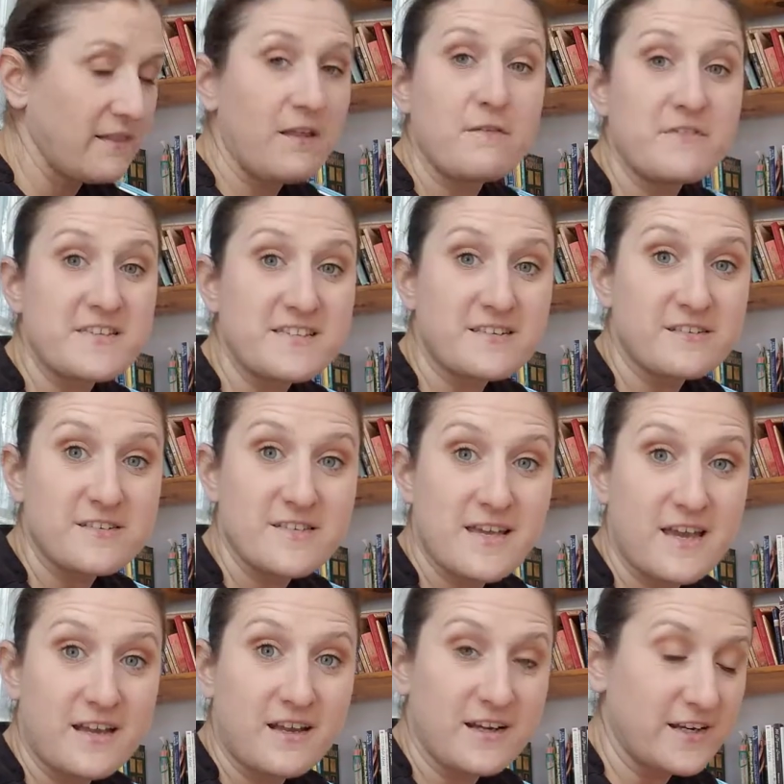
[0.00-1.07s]
I love this little
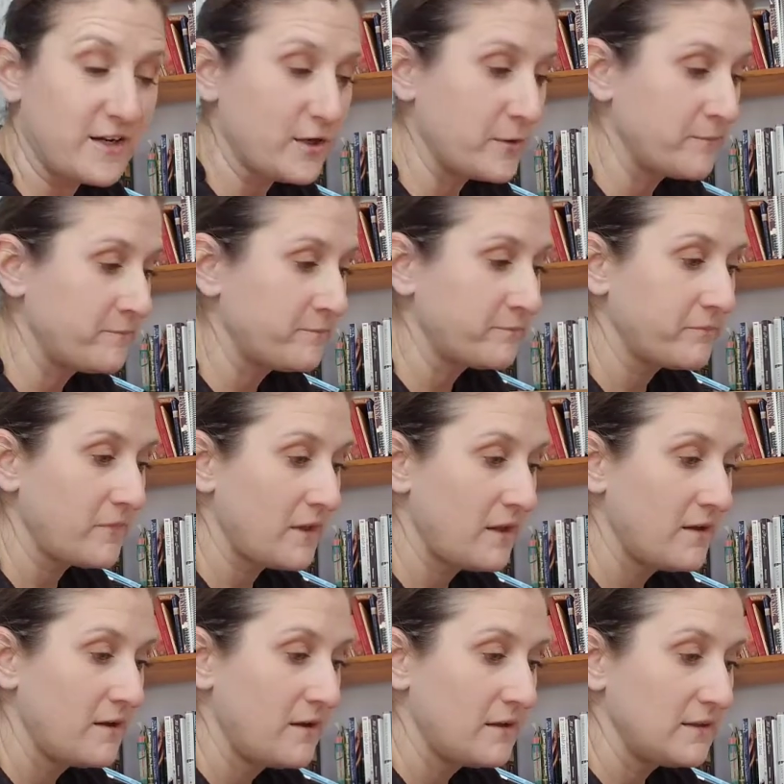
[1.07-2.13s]
saying on here.
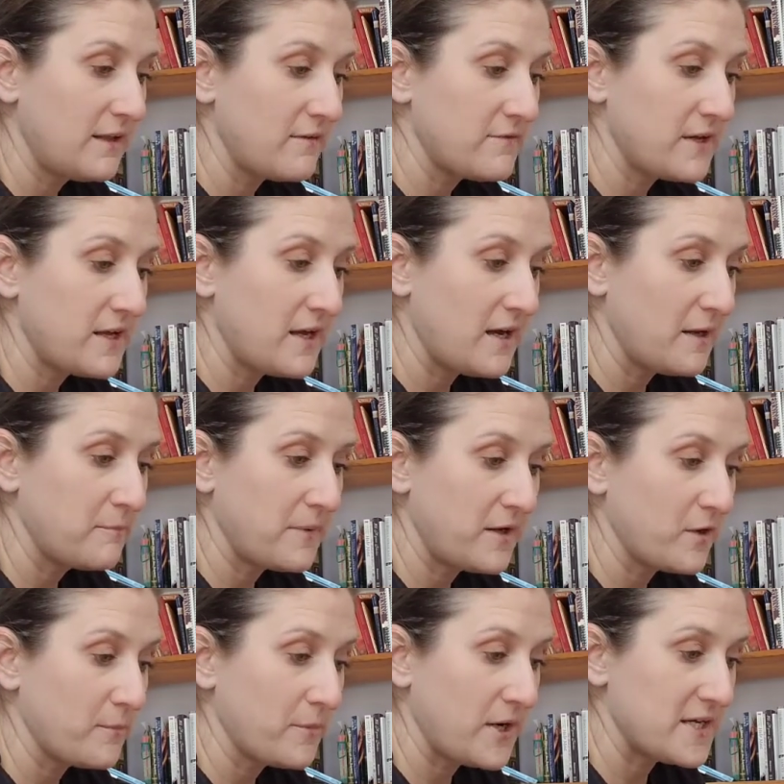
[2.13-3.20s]
Loving God,
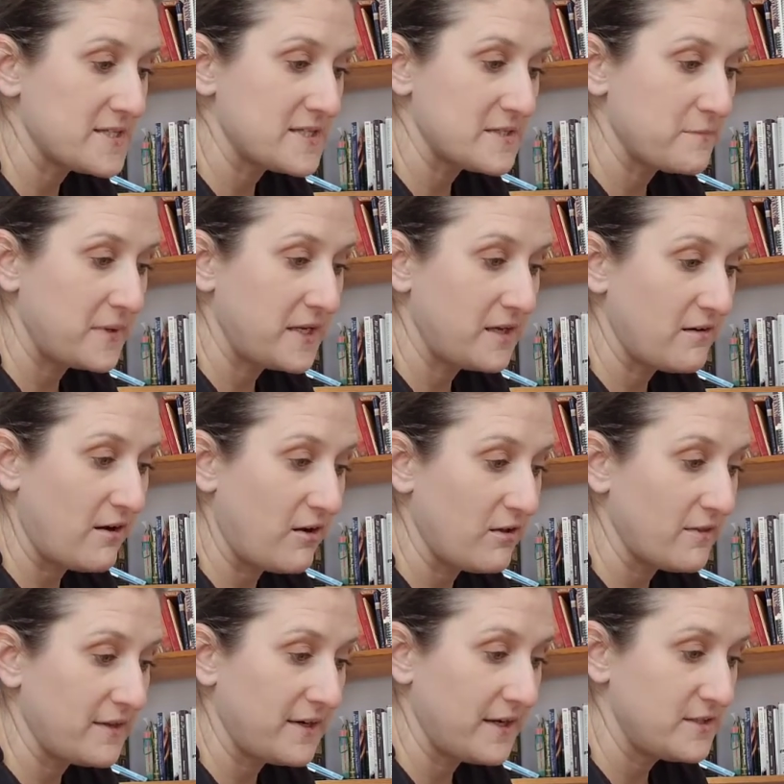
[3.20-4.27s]
may your presence be in
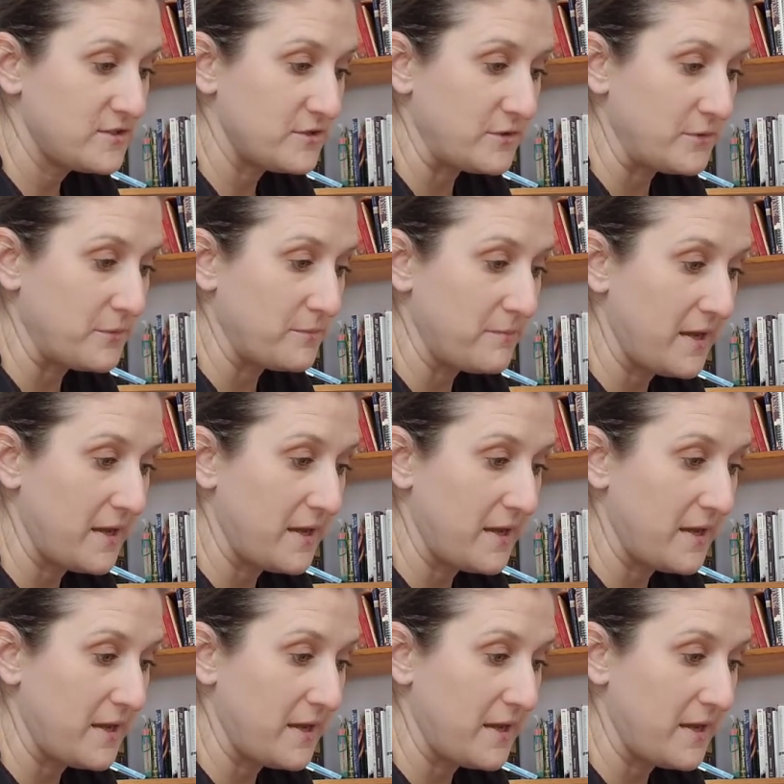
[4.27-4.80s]
all that I do.